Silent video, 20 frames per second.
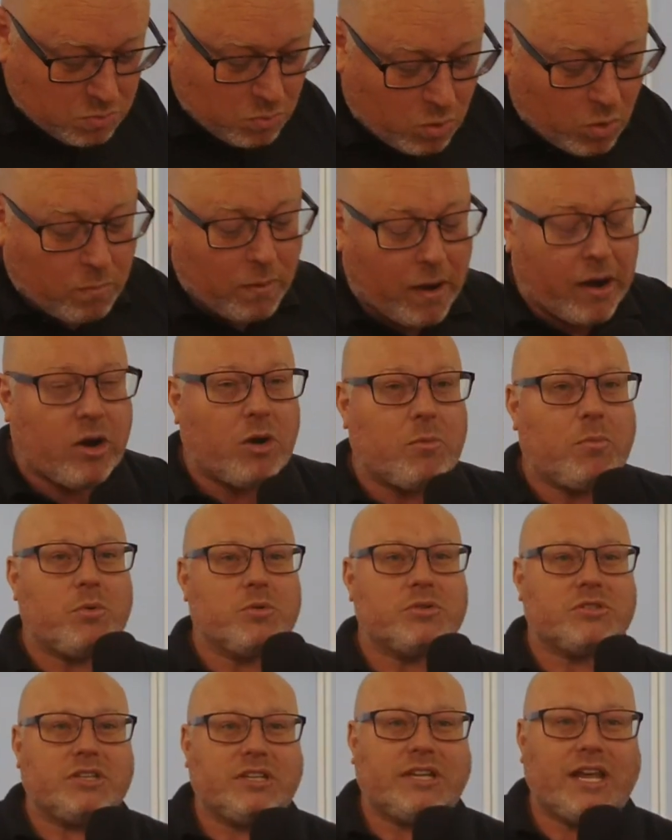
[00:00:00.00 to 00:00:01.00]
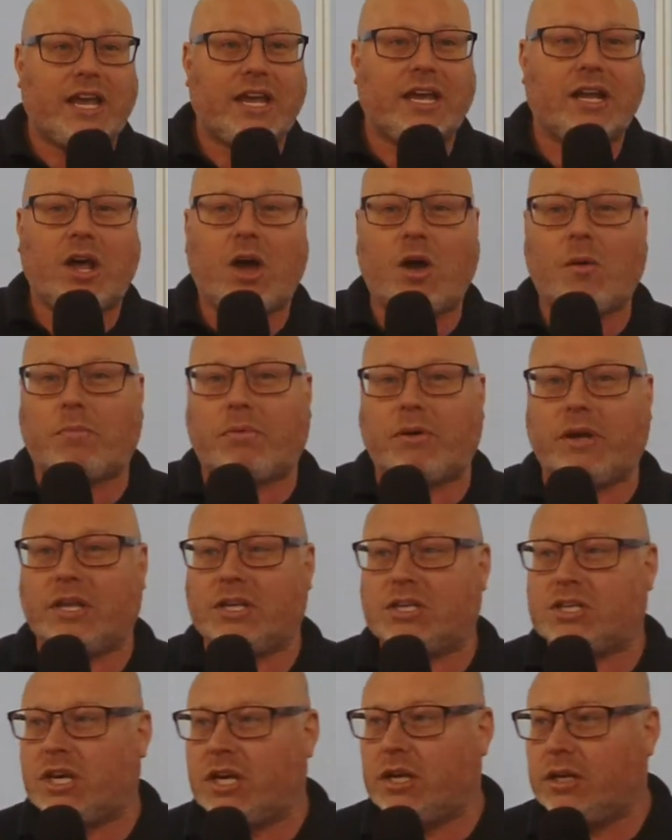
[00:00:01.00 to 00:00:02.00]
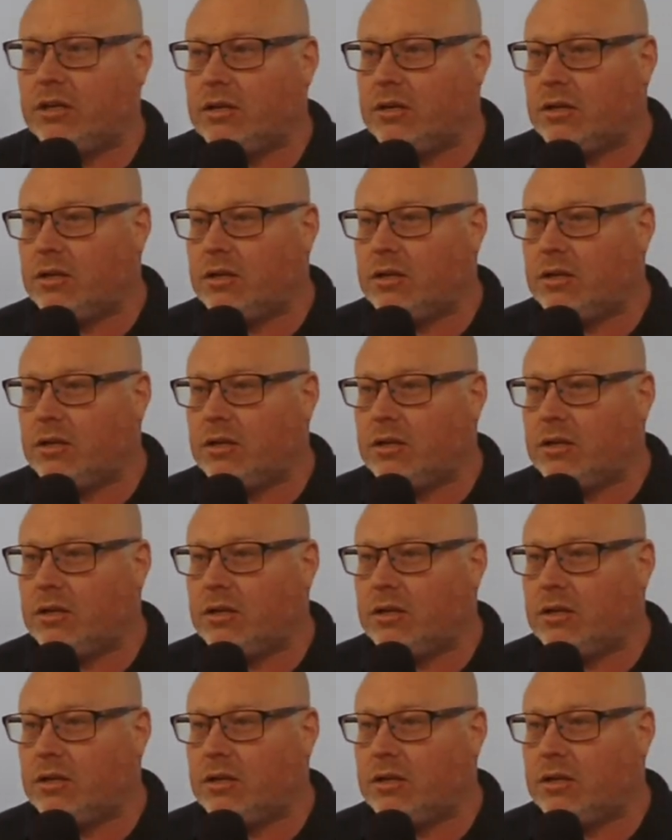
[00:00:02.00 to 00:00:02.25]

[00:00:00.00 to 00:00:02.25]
more parables today in our preaching?